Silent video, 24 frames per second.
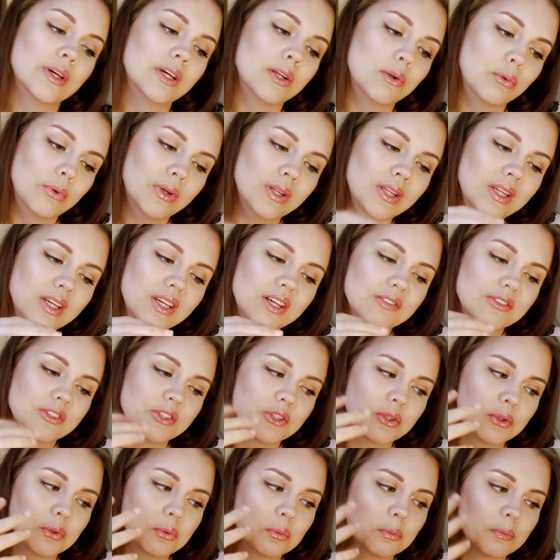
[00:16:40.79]
It really
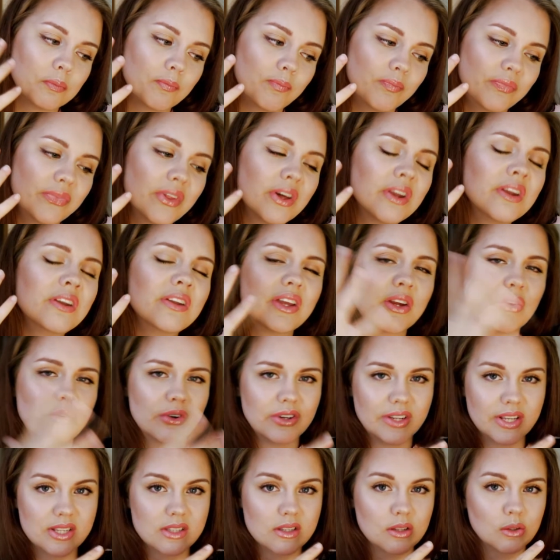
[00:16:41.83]
gives you not an
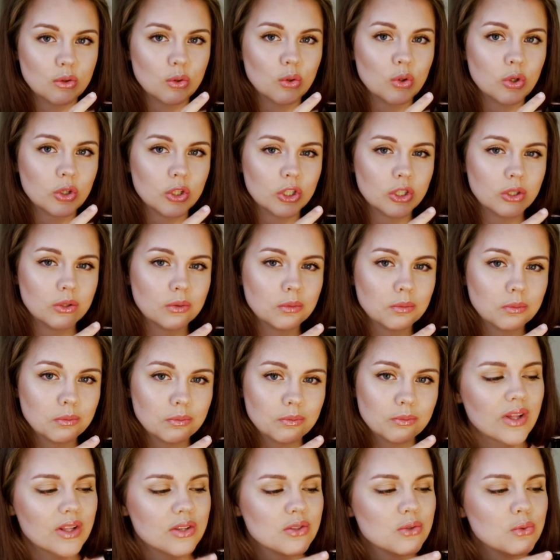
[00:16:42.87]
iridescent look.
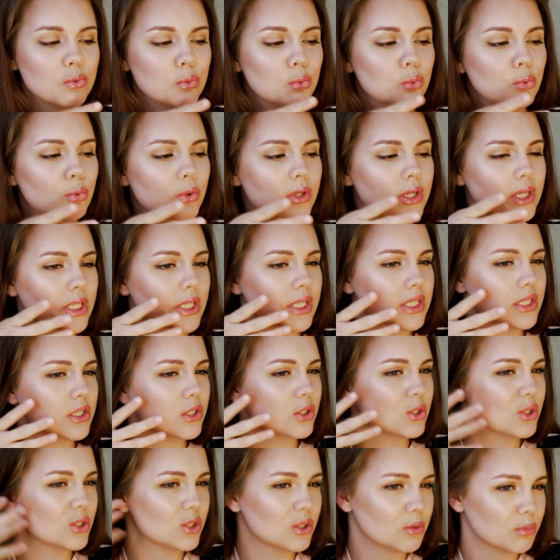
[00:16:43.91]
It feels really
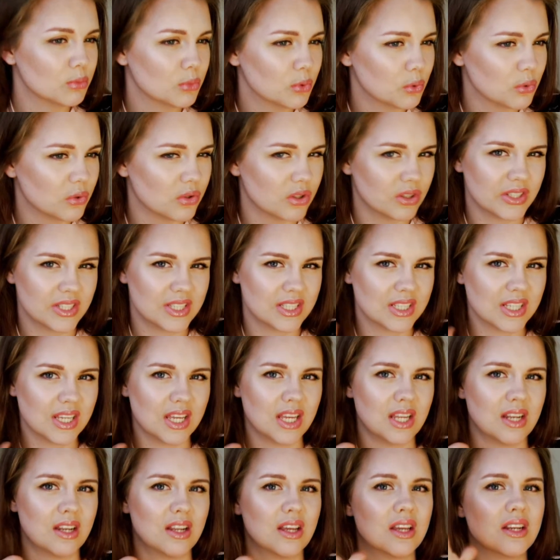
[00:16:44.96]
smooth on the
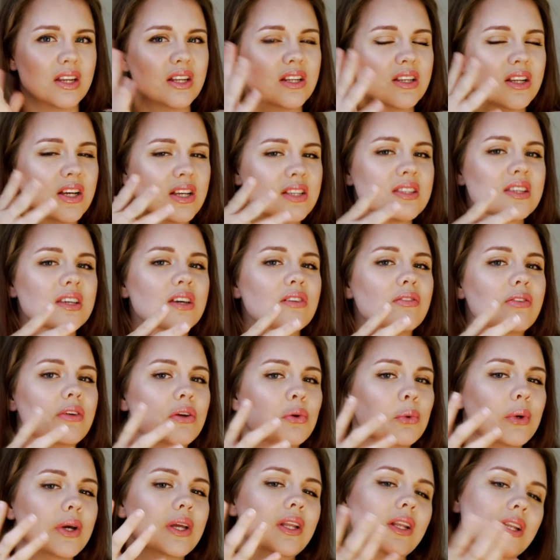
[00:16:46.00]
skin and it does give
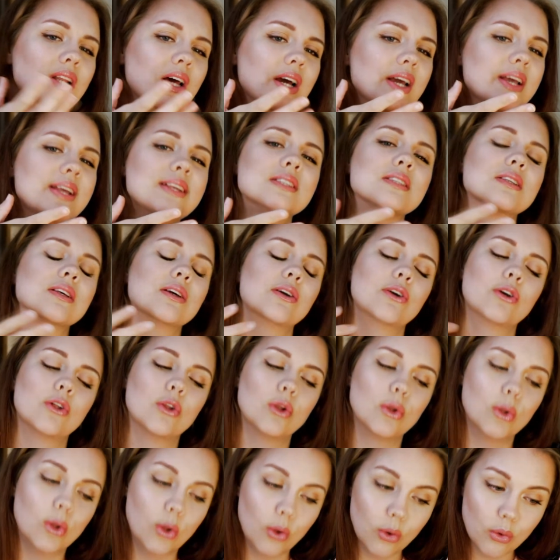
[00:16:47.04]
you a nice
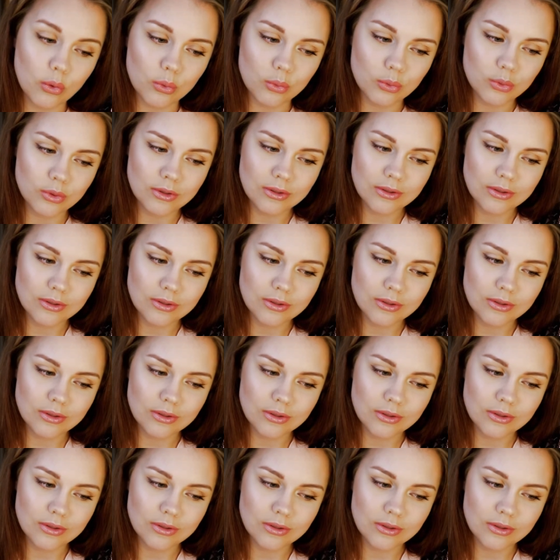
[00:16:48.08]
glow.